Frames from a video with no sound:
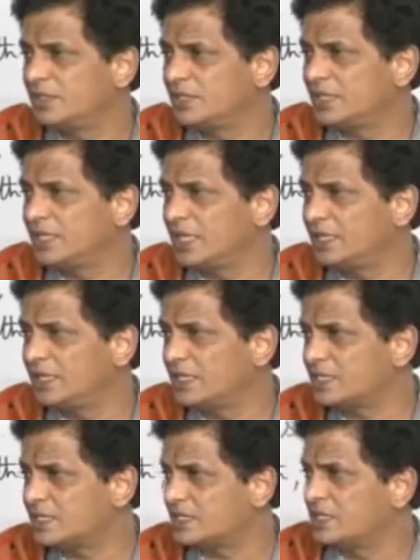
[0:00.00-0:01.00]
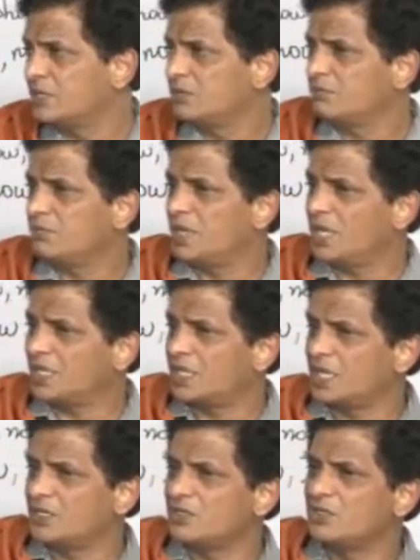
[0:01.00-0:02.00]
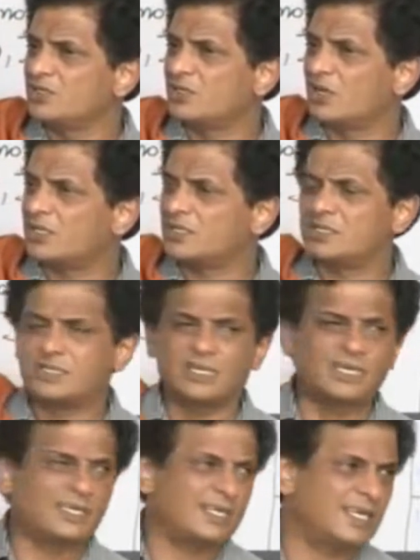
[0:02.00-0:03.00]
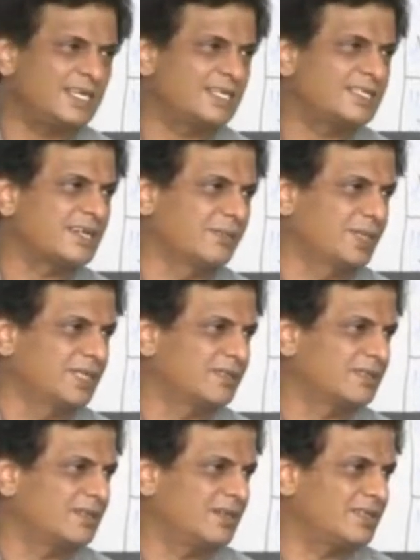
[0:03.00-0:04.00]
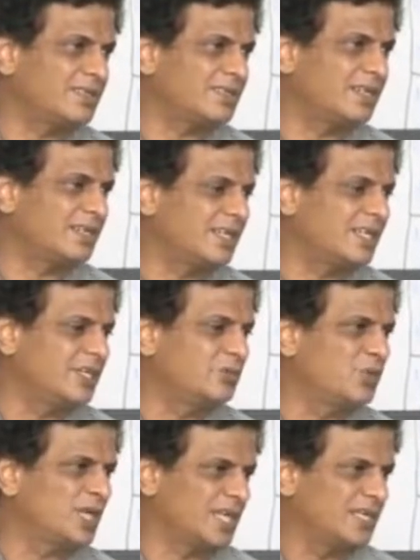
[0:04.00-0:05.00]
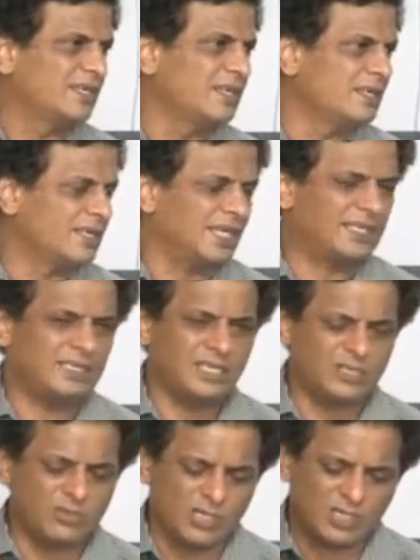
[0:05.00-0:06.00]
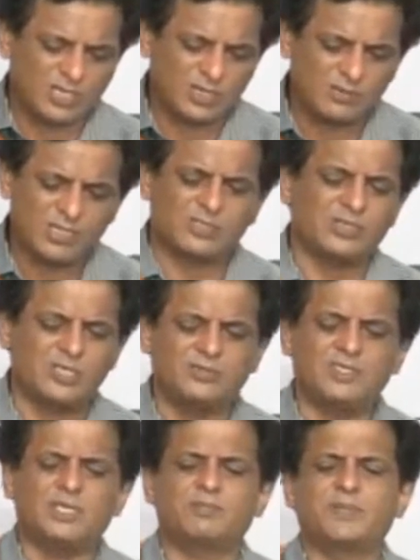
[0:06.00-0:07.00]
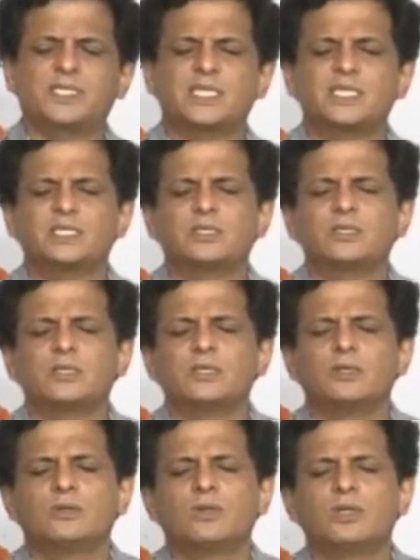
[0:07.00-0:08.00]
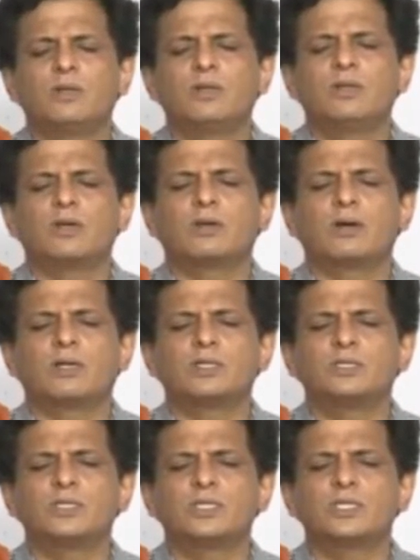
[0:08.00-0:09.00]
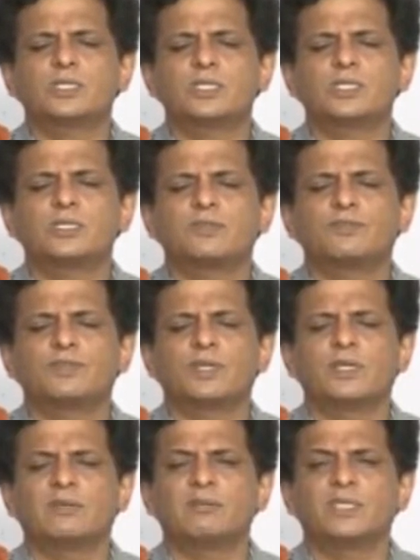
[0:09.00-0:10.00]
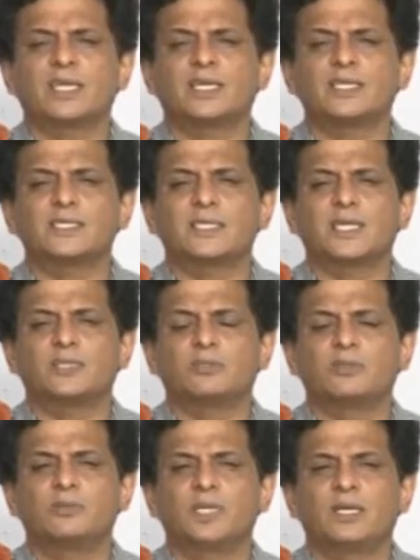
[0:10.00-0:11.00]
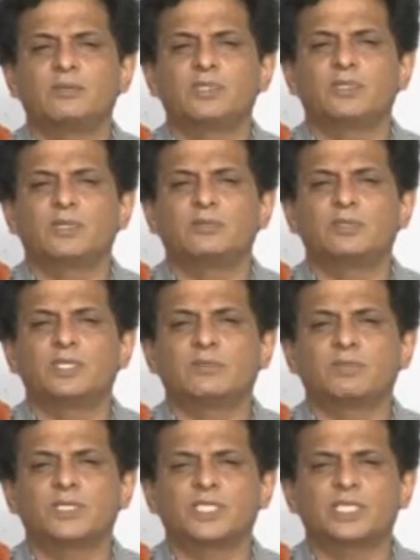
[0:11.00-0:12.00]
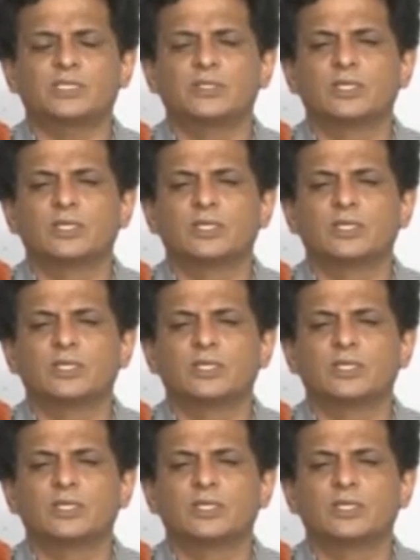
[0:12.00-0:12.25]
tricky things, making you constantly in trouble, constantly in worry. Nothing, you are not able to live in the present. Only your consciousness, if you are able to understand, you will be able to live in the present.